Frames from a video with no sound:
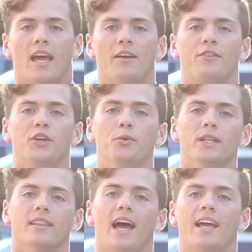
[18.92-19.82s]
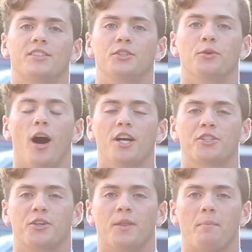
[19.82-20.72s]
If you would like to
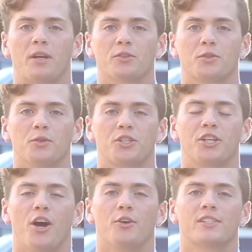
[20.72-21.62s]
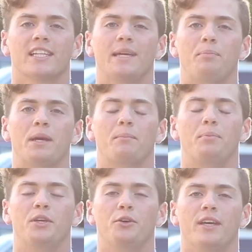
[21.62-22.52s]
usher the middle school show Sleeping
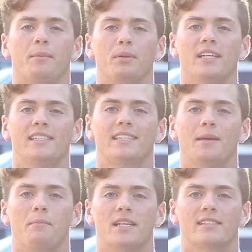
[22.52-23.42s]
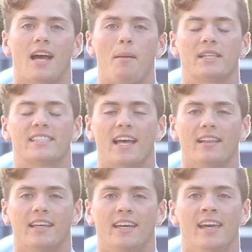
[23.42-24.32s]
Beauty, please see Miss
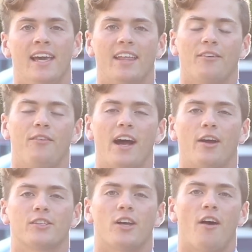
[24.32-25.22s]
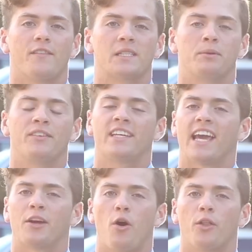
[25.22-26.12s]
Tomaselli in the Fine Arts office. But if you
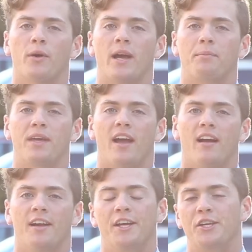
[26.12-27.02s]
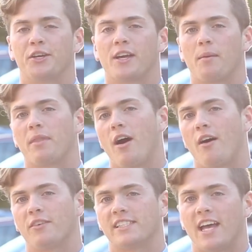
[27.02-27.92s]
can't go all the way up there, you can come to the
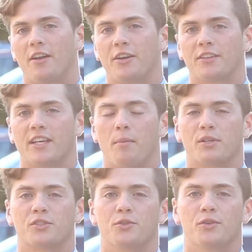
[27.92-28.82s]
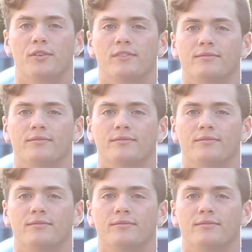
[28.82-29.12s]
office down here at the upper school.